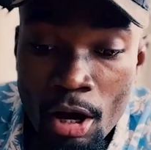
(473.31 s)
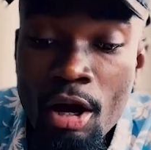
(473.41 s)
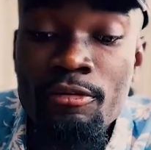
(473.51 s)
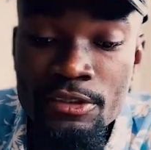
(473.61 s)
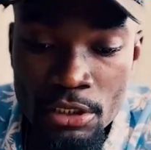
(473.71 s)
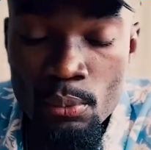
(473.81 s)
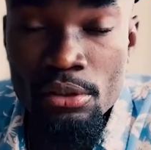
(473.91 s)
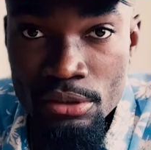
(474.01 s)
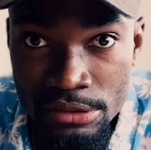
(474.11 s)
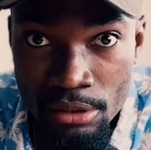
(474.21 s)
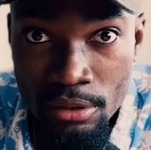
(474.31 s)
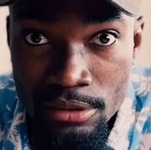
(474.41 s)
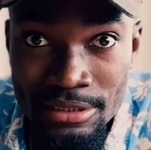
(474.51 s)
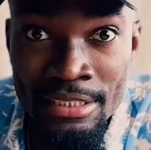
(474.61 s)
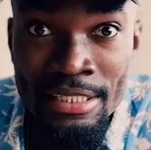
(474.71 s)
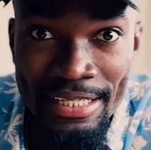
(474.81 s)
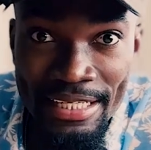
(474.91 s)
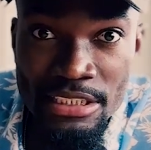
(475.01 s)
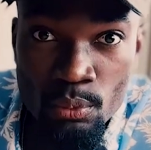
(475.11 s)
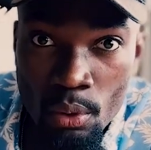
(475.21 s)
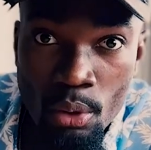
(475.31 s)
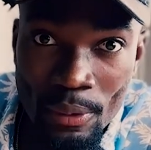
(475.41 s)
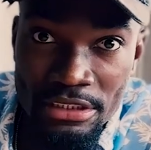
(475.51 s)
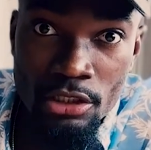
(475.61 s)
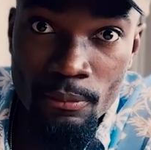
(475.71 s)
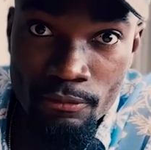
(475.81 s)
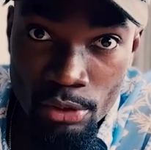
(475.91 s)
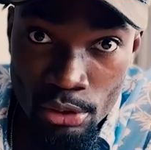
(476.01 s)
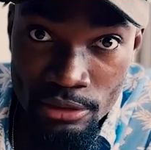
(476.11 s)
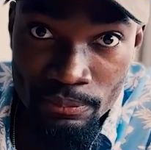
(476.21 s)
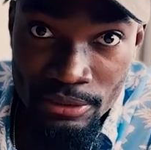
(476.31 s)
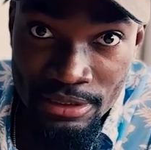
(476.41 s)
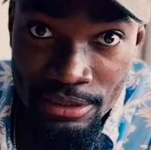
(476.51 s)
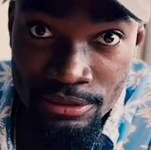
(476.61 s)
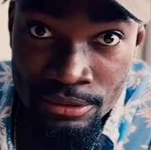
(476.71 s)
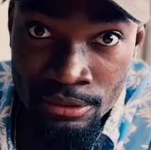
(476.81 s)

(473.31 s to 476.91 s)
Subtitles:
of your $100 is what went up 400%.